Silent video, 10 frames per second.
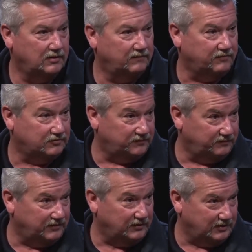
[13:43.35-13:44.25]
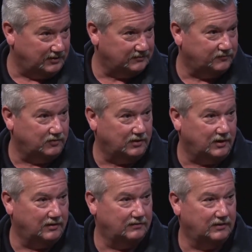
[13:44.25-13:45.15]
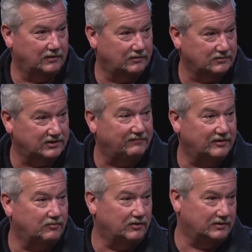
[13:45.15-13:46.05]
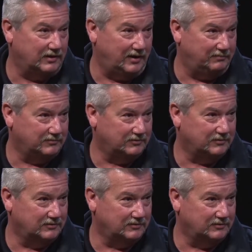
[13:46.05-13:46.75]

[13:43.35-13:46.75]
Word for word: First 15 days of 2019, 71 times.